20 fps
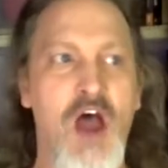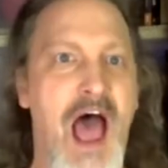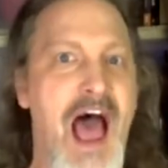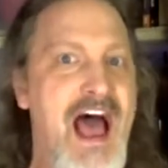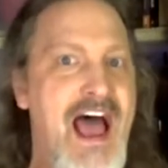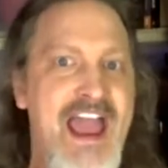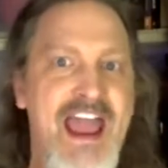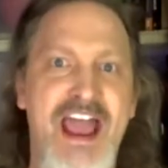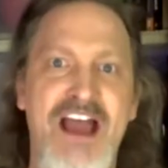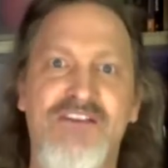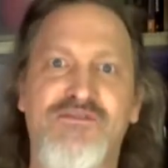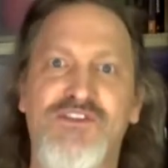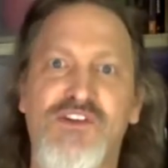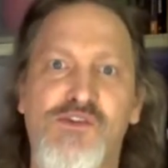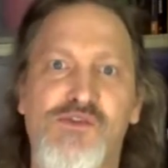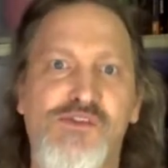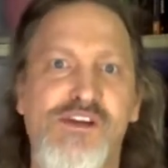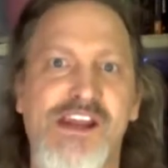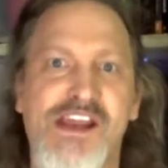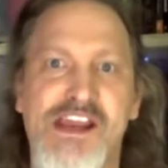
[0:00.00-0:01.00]
I have
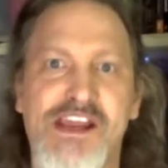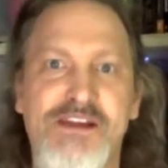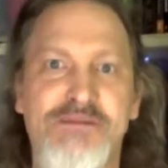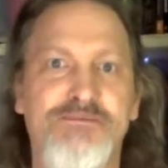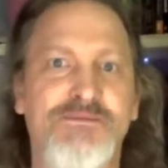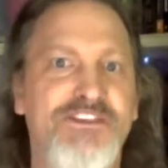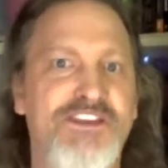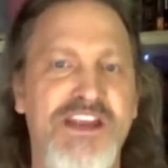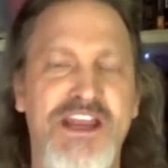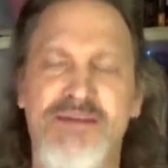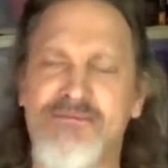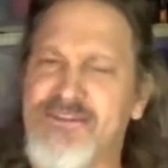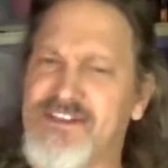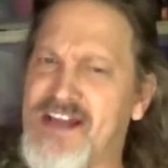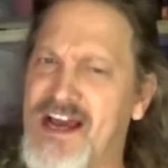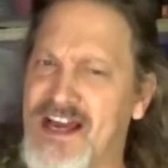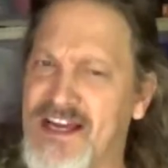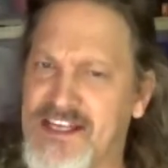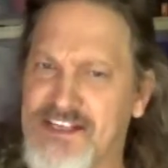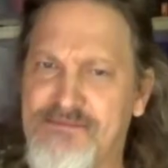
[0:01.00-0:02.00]
no names, names
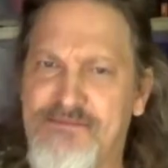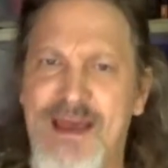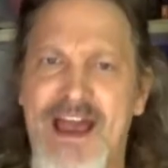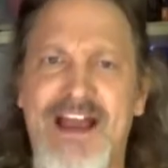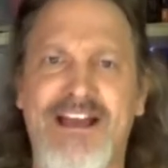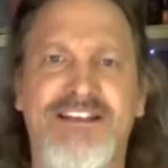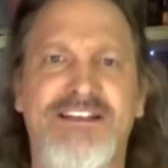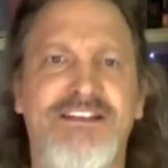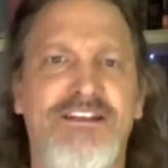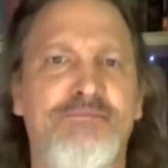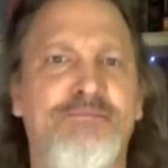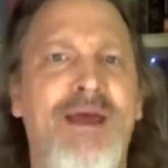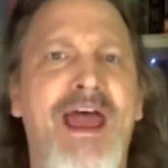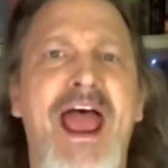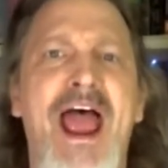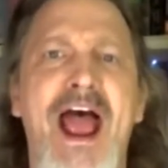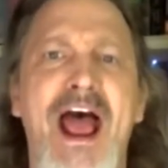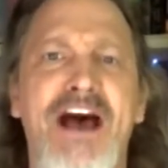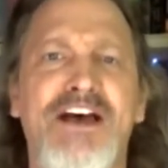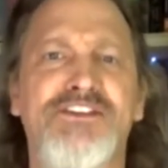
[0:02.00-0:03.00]
tie us back to the
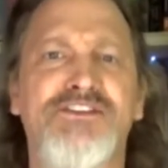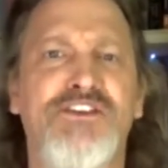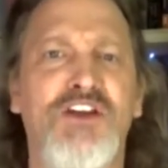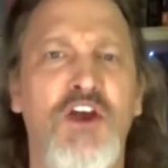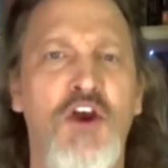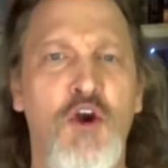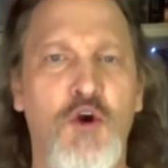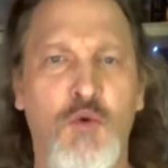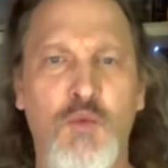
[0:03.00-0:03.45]
past,